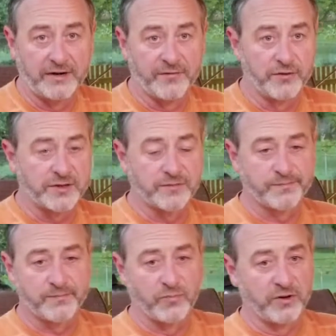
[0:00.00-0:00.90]
if you're just
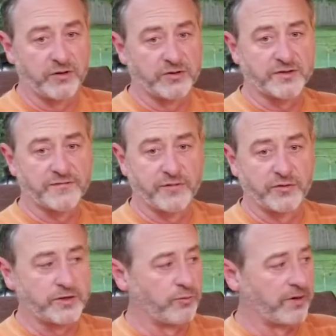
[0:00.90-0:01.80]
one of those
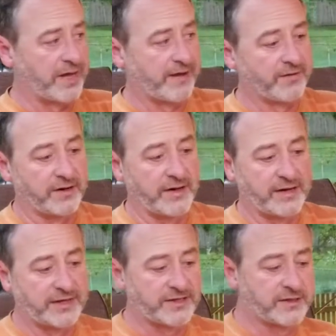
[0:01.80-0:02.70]
folks who want to have a
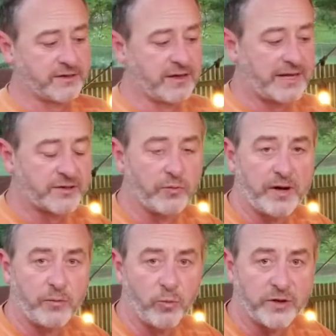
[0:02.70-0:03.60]
nice glass of
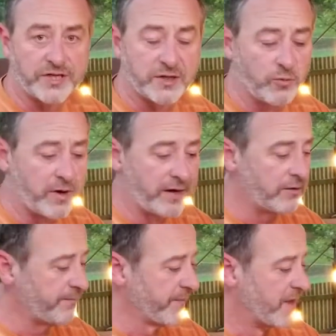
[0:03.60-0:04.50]
wine once in a while.
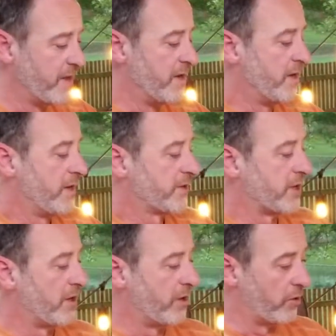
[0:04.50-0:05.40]

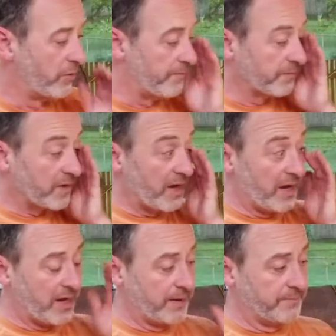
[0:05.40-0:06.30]
So
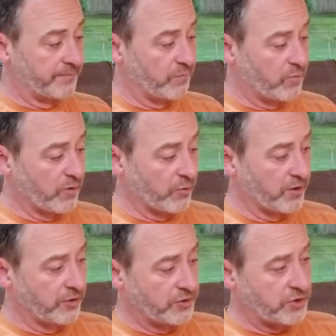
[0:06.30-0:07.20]
what we're
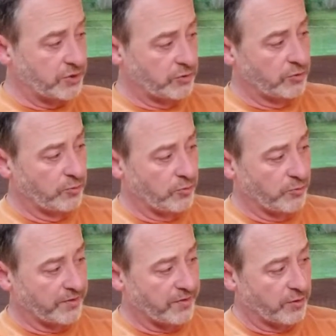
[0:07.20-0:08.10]
going to do
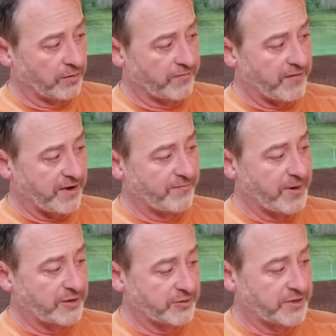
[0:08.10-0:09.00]
with our 5
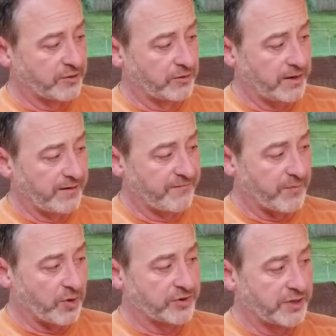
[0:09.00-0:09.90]
bottles here, I've
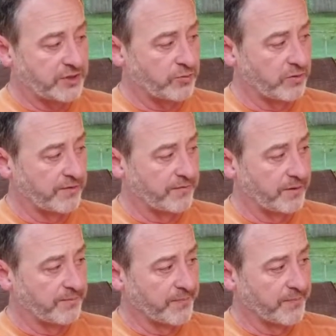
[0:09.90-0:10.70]
marked each one of them.